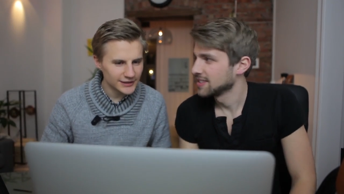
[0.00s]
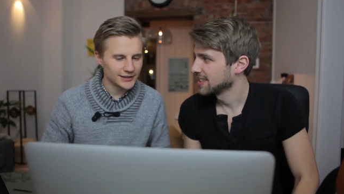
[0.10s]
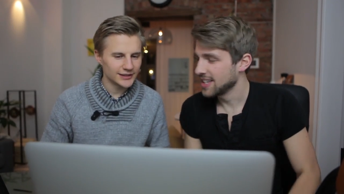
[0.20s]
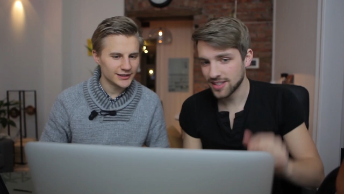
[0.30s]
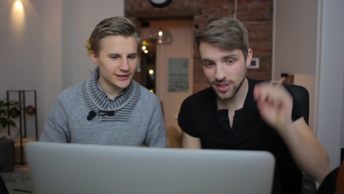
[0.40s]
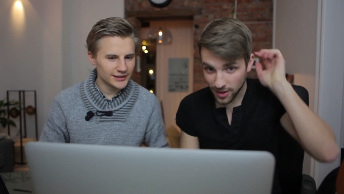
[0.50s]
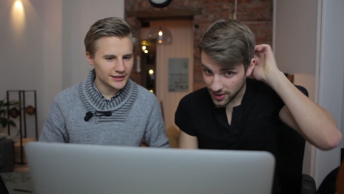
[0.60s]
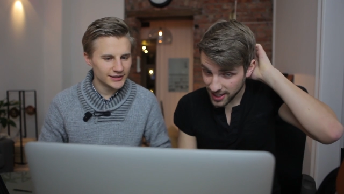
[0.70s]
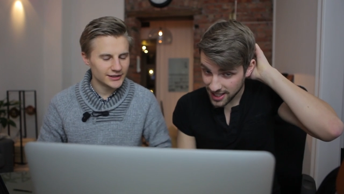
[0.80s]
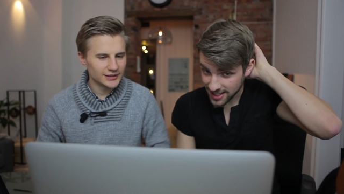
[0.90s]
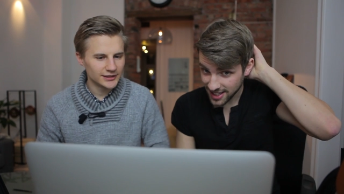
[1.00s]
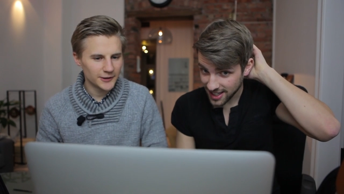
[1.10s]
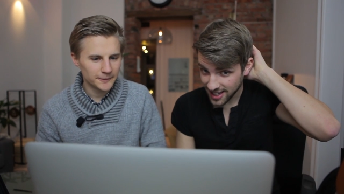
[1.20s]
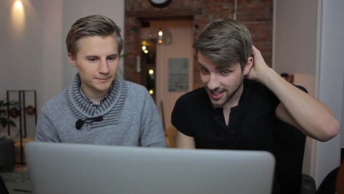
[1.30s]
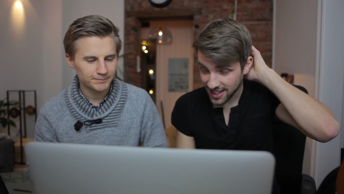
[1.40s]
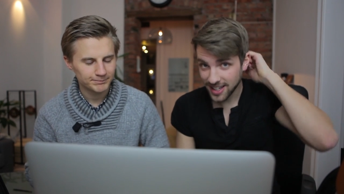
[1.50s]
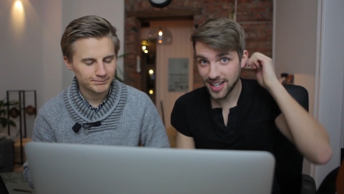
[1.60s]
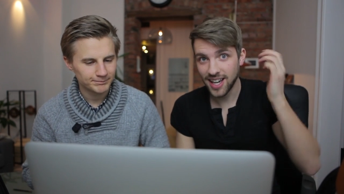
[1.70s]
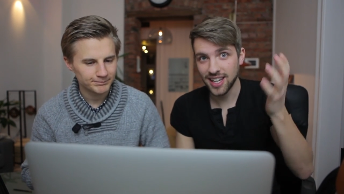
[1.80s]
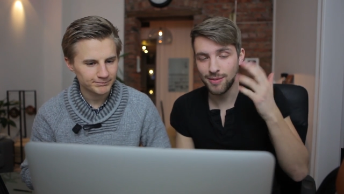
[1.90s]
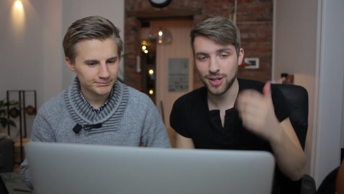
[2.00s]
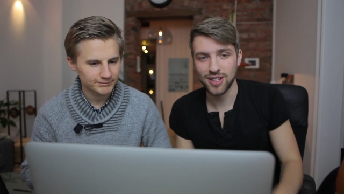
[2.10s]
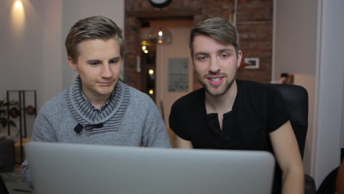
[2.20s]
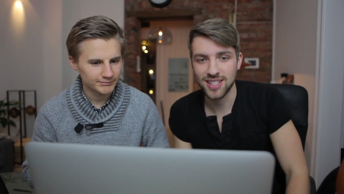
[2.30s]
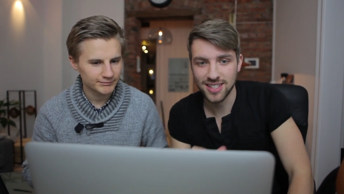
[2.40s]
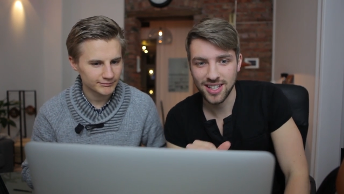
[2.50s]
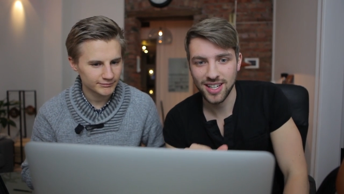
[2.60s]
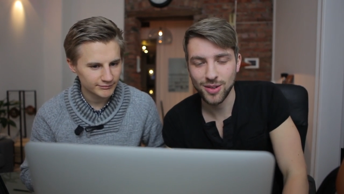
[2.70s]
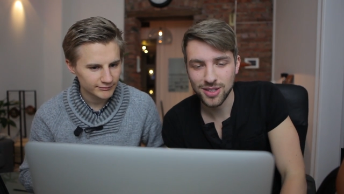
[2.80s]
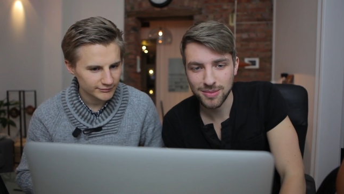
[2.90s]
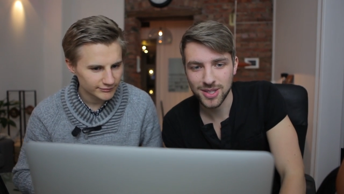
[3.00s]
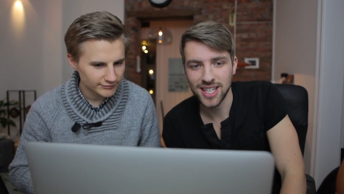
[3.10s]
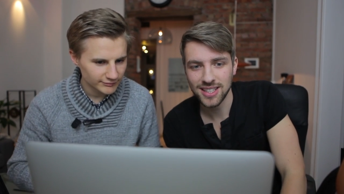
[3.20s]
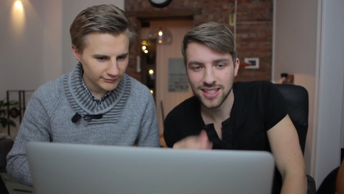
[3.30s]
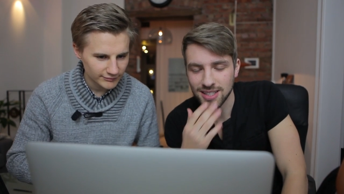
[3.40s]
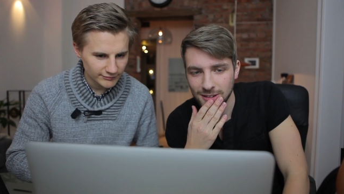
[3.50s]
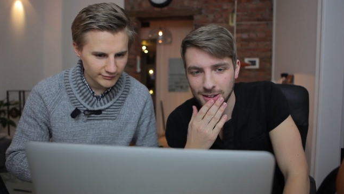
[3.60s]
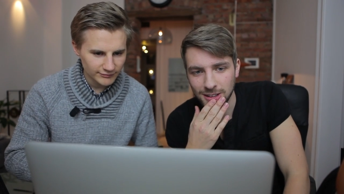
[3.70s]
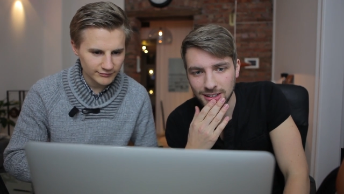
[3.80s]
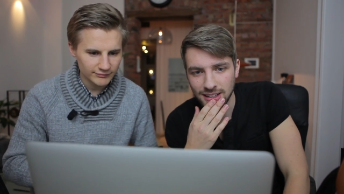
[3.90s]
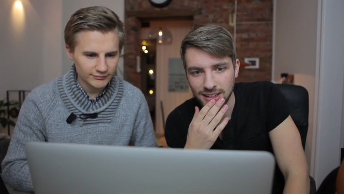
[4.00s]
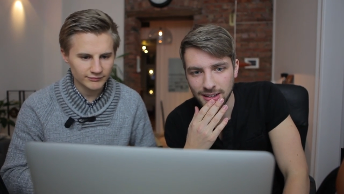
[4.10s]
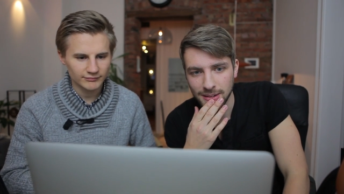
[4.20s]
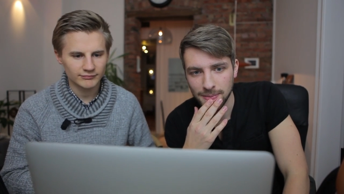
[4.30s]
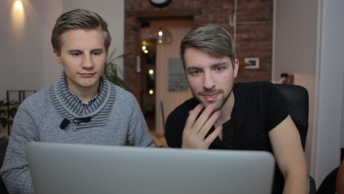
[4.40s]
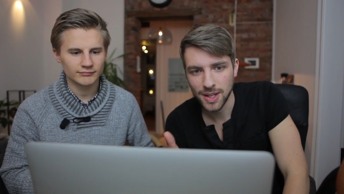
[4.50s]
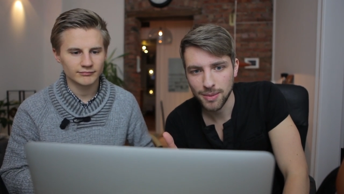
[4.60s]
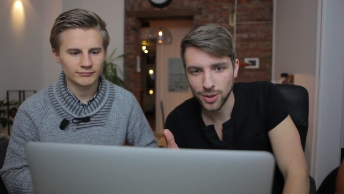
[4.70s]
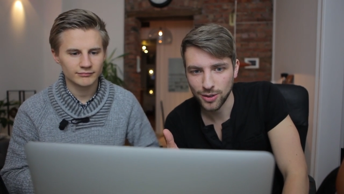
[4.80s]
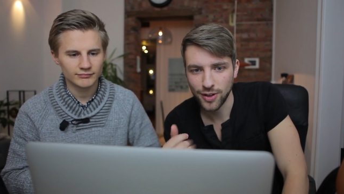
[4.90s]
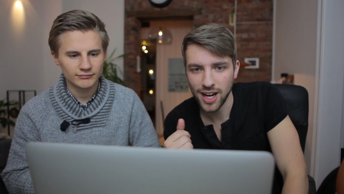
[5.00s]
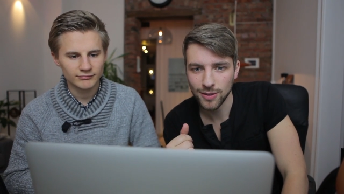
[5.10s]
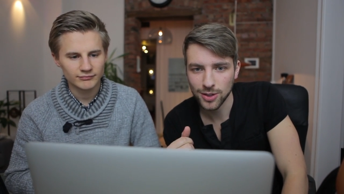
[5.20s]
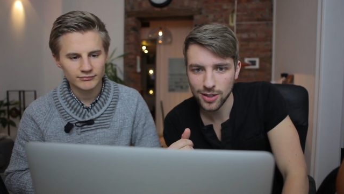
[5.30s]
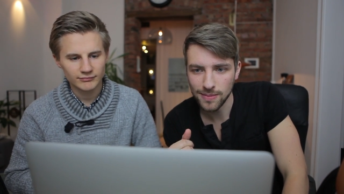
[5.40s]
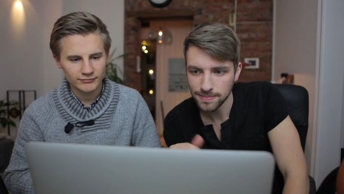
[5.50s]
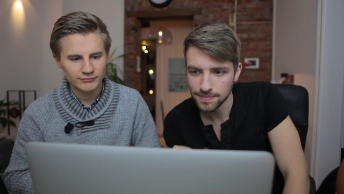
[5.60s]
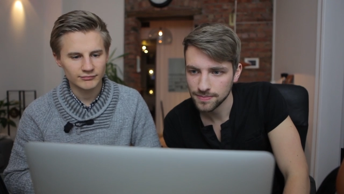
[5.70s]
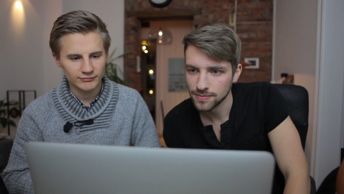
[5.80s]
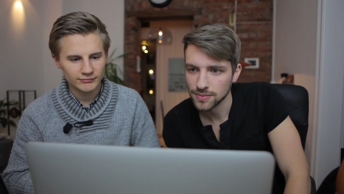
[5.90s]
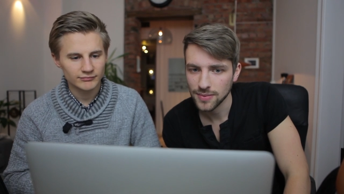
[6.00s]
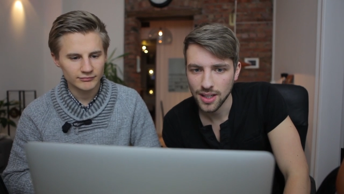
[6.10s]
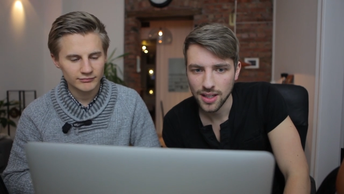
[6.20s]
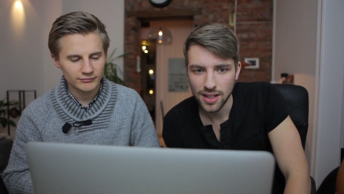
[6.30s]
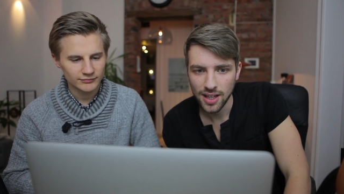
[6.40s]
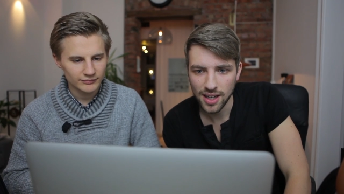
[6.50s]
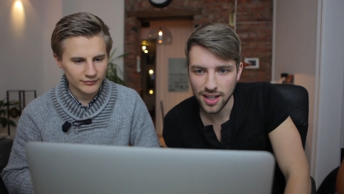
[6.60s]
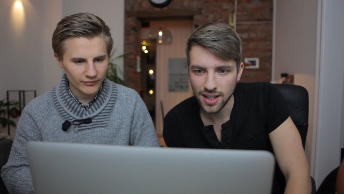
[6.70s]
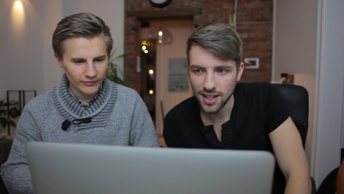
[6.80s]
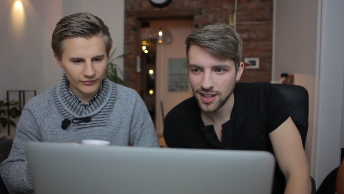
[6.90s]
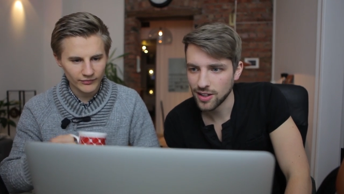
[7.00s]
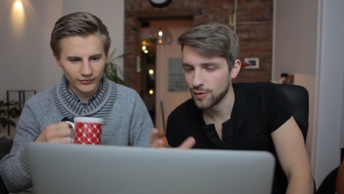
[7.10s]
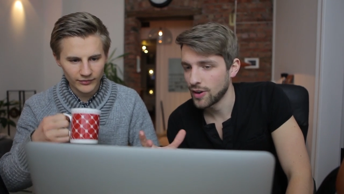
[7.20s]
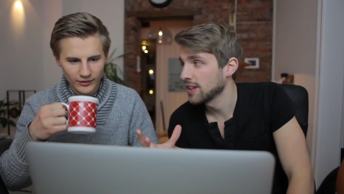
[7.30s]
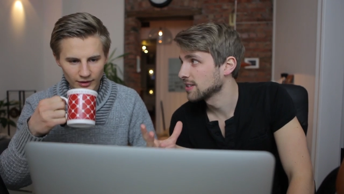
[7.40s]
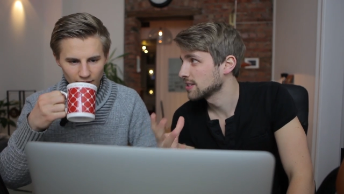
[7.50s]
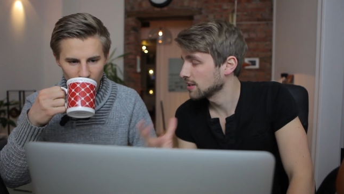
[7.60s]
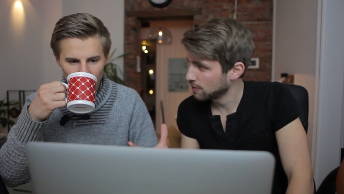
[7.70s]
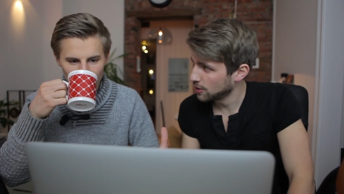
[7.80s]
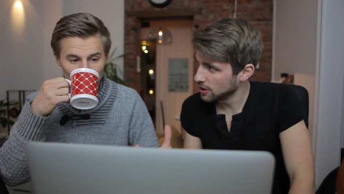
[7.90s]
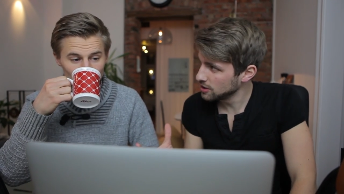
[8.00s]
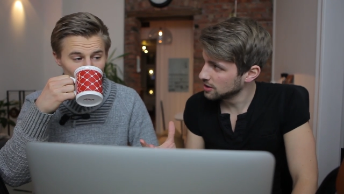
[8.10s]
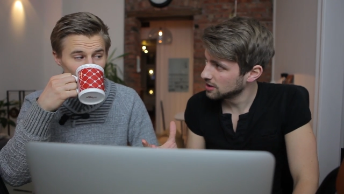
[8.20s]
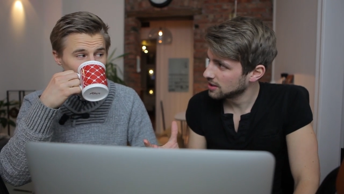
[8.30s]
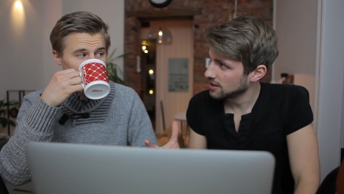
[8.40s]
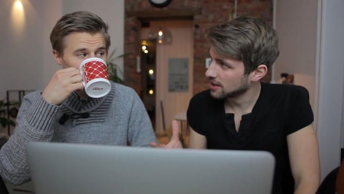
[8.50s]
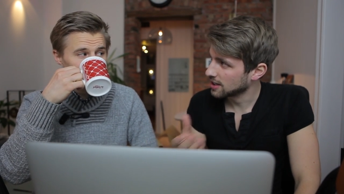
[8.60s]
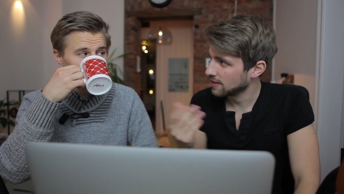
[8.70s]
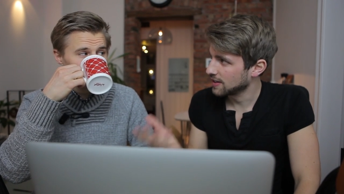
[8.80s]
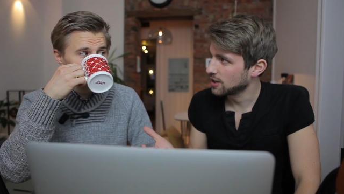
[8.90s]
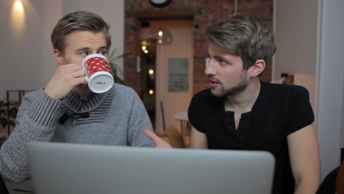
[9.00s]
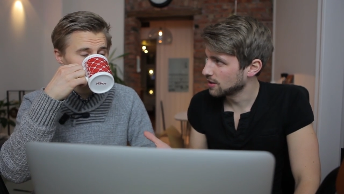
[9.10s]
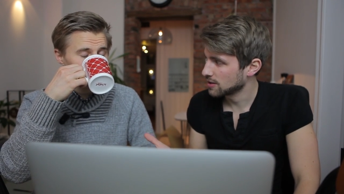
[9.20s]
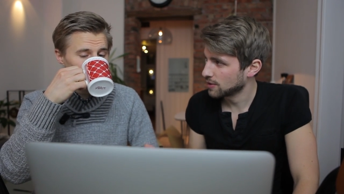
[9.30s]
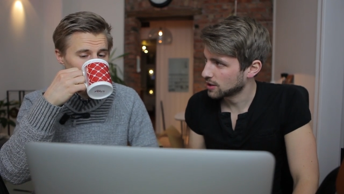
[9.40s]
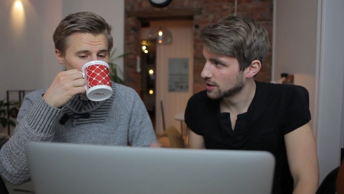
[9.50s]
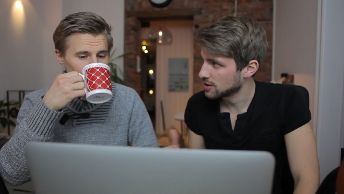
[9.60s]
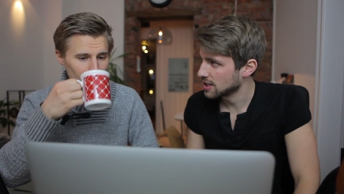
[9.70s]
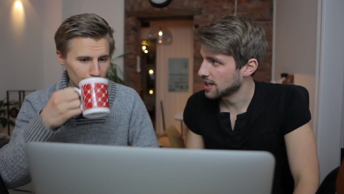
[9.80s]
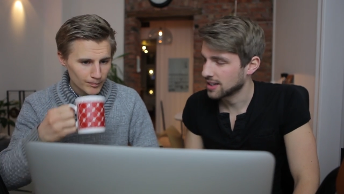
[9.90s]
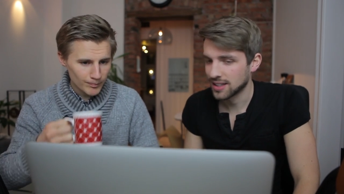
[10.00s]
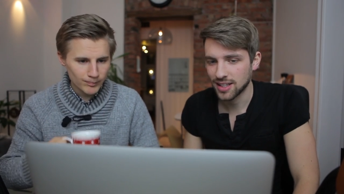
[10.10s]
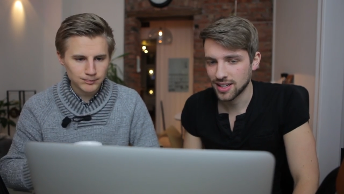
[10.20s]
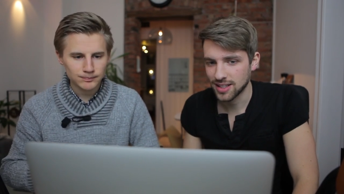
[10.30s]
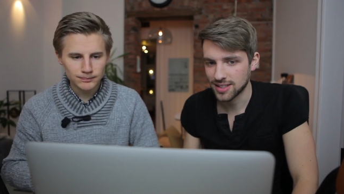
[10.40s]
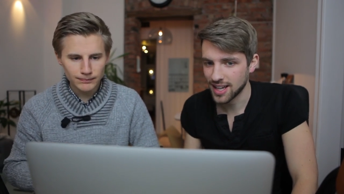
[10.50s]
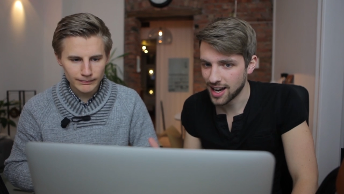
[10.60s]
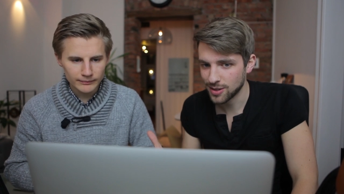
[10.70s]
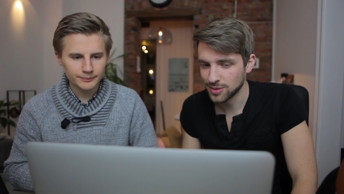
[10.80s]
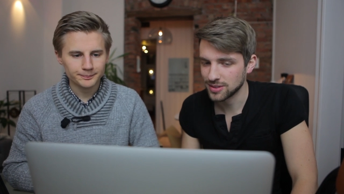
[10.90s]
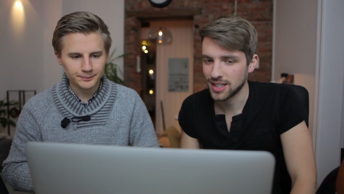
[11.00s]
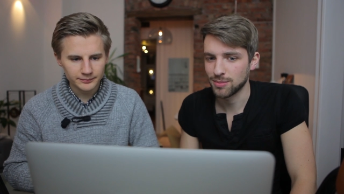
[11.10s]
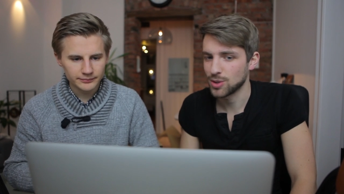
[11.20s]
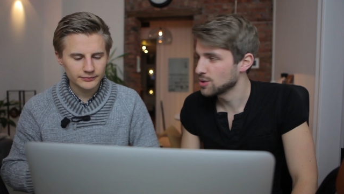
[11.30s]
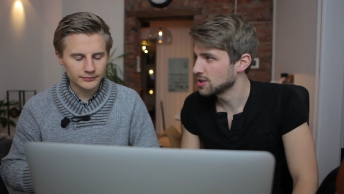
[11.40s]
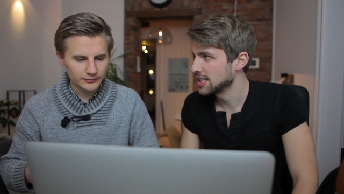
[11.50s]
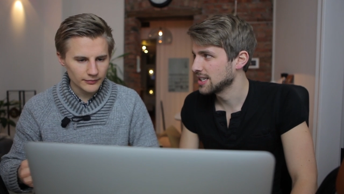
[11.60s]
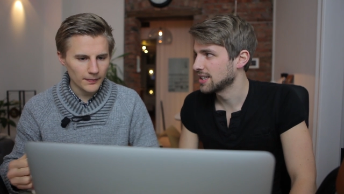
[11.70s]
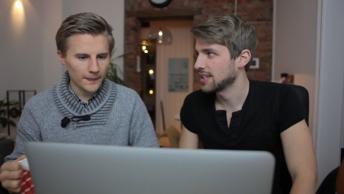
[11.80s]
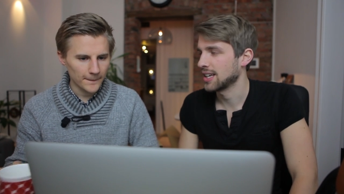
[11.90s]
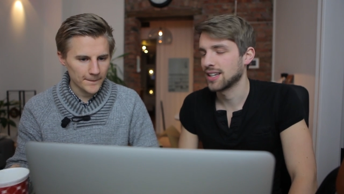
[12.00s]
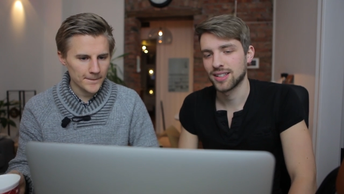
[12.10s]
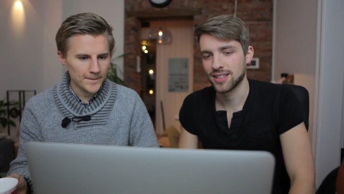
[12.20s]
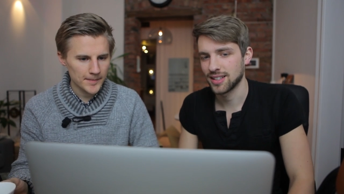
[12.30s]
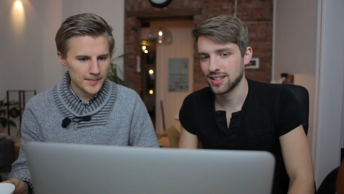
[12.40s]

Speaker 1: Yeah, so the thing is, I came across this awesome site. It's called Pond5.com. Here you can find stock footage, like video footage and sound and music and